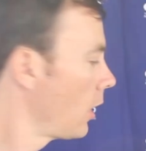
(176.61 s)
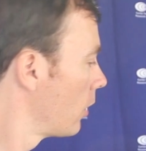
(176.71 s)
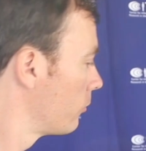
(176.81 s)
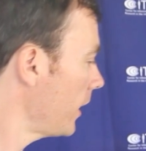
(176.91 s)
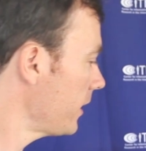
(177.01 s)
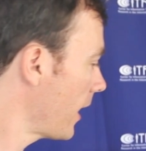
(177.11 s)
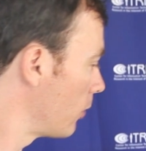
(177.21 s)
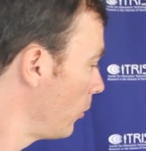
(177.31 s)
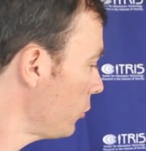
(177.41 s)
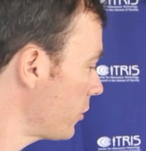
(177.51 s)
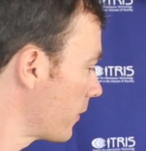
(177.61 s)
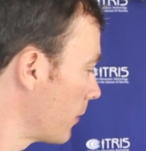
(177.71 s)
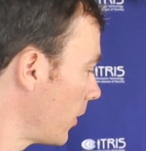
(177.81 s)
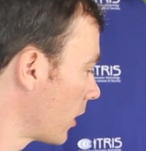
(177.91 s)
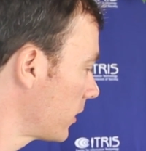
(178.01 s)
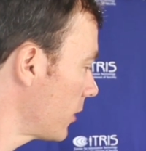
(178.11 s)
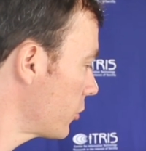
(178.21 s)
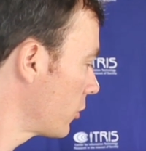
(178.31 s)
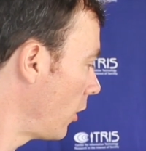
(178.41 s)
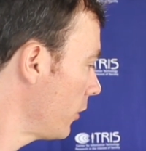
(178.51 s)
Right now, most of them are
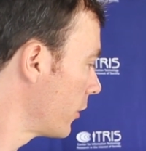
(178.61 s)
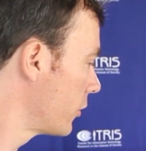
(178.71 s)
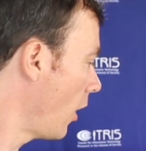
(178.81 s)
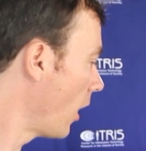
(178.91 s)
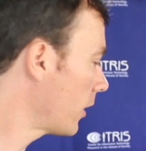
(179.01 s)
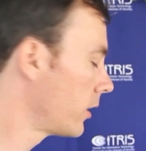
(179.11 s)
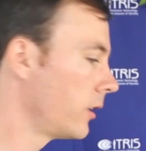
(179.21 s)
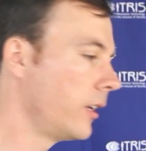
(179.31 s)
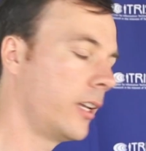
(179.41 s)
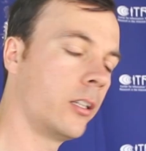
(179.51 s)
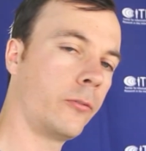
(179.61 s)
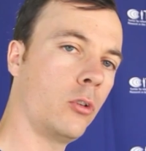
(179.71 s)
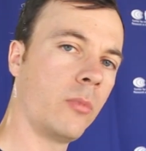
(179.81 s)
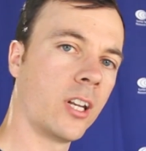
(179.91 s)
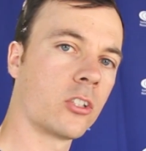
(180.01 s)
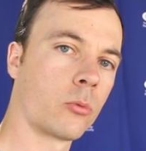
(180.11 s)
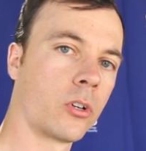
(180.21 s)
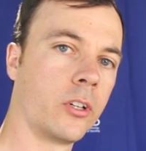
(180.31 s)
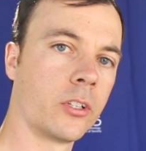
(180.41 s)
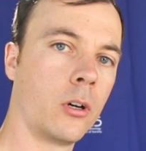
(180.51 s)
clustered on the dock. In a few minutes, we're
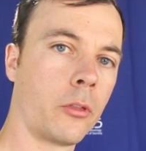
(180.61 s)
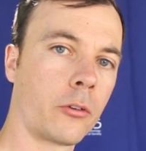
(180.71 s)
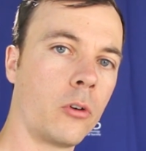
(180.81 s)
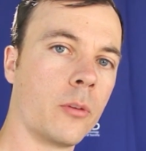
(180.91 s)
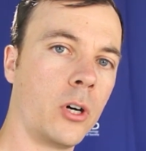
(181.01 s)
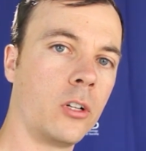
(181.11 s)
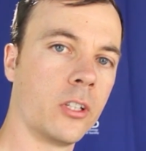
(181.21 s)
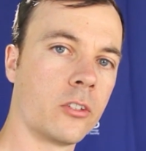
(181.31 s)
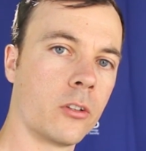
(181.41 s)
going to go throw them all into